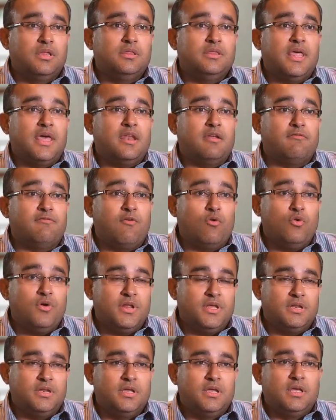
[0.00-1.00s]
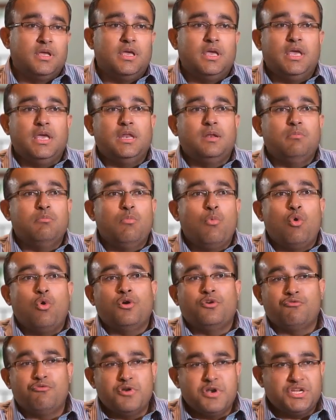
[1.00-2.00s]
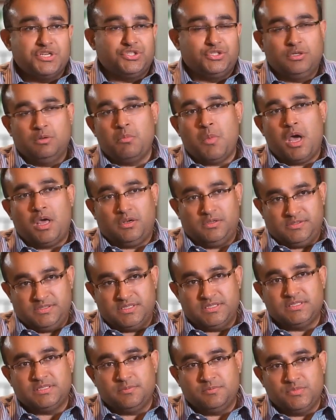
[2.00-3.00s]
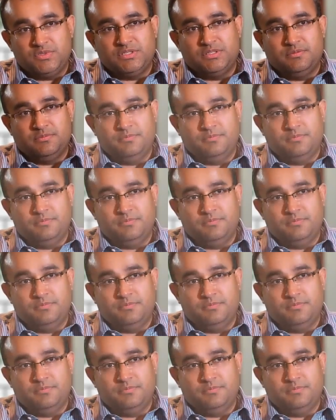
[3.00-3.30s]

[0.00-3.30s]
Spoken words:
than afforded in more traditional model systems.